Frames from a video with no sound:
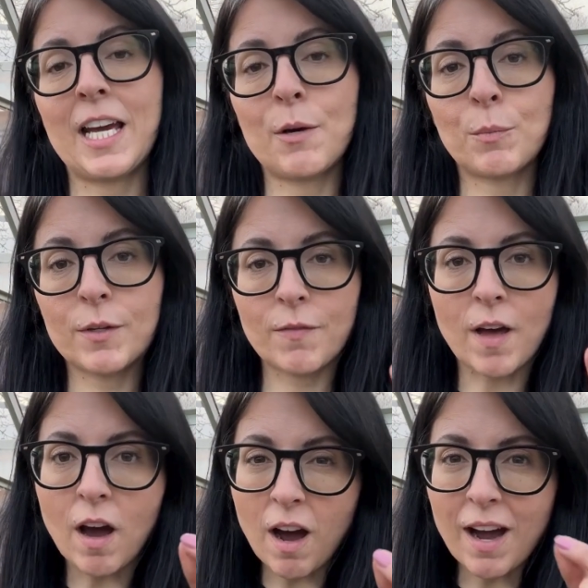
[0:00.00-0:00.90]
with
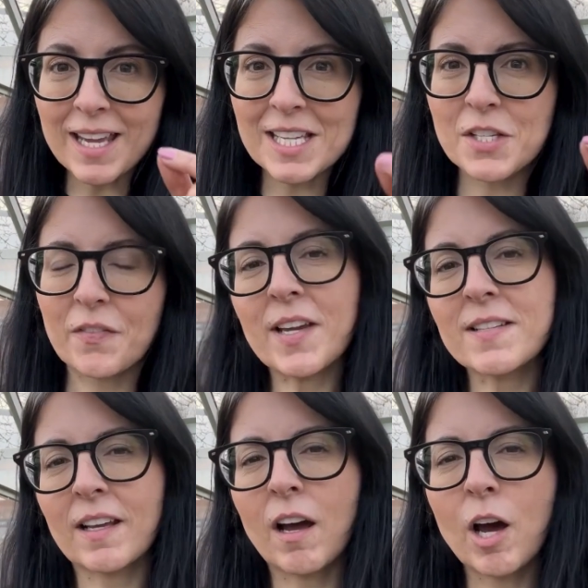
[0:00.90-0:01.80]
the eyes
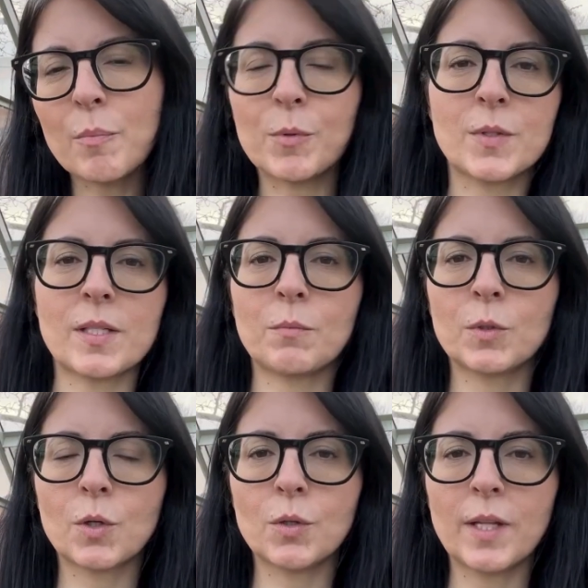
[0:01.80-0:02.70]
facing up, or some will
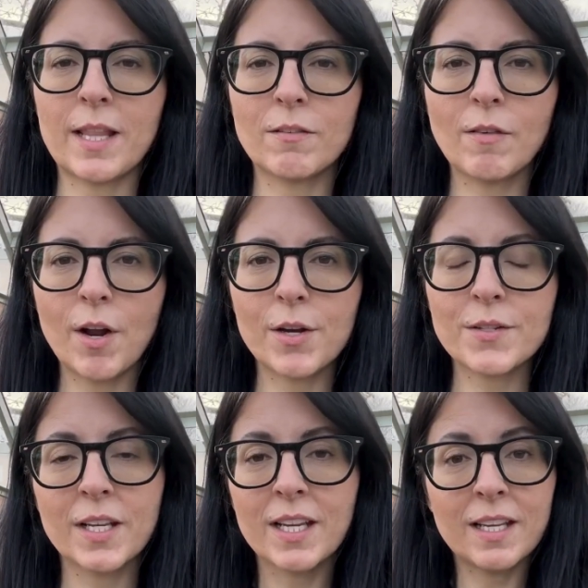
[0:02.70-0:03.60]
call that the rows,
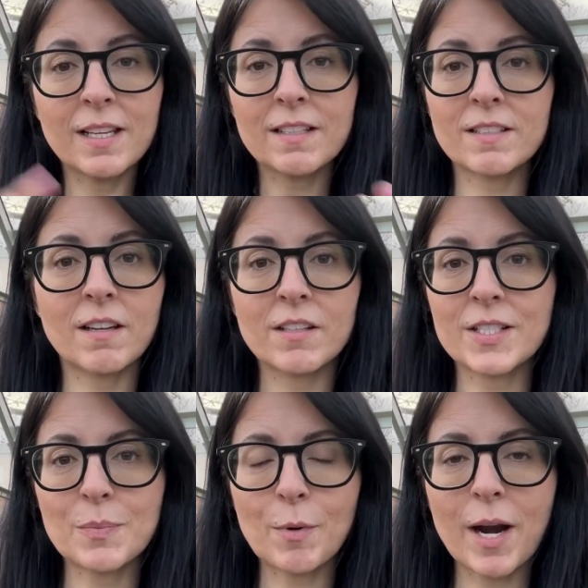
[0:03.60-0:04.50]
and they'll start to
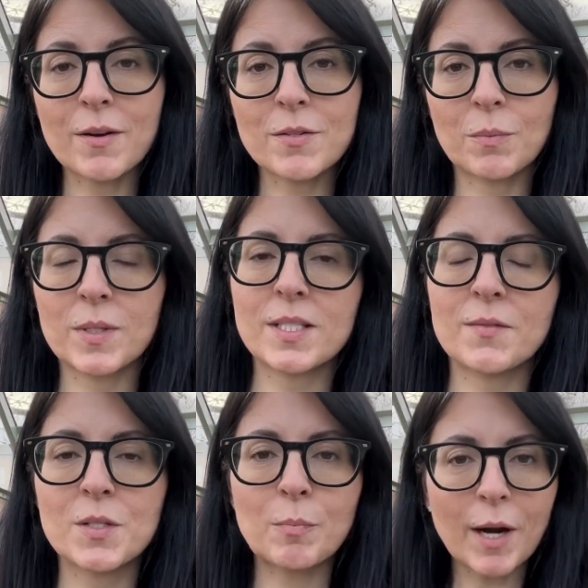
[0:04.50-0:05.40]
sprout. And once they've
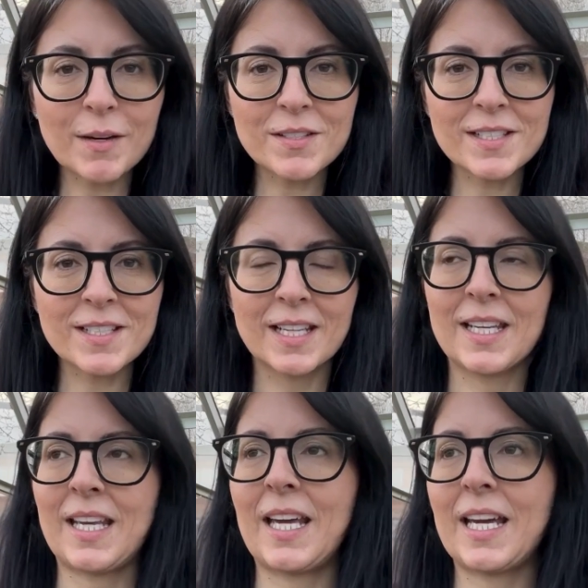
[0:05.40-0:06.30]
sprouted
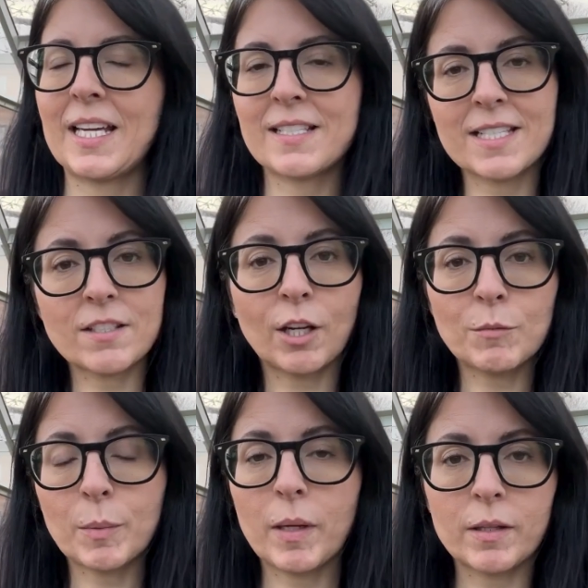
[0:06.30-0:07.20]
and it's time
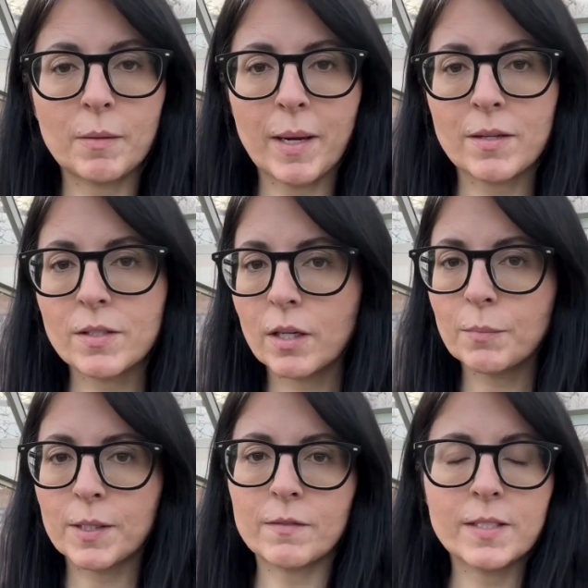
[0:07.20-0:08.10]
to plant them outside,
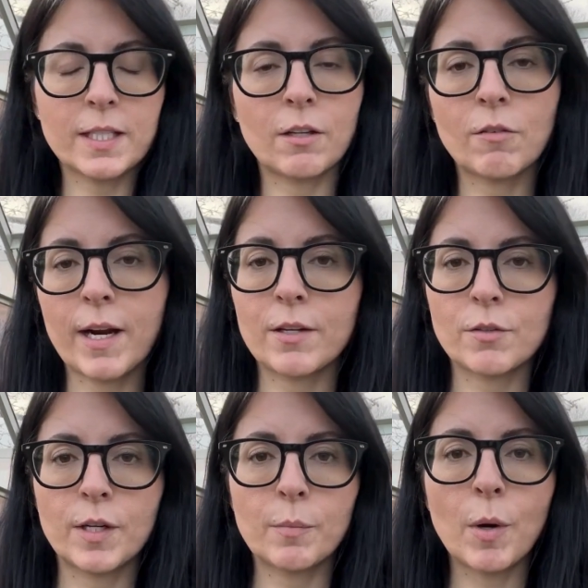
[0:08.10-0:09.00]
whether it's in the ground or
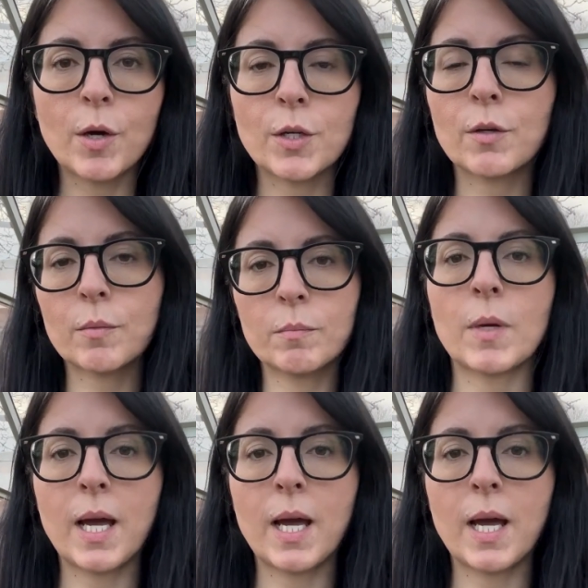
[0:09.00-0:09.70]
in a pot, you can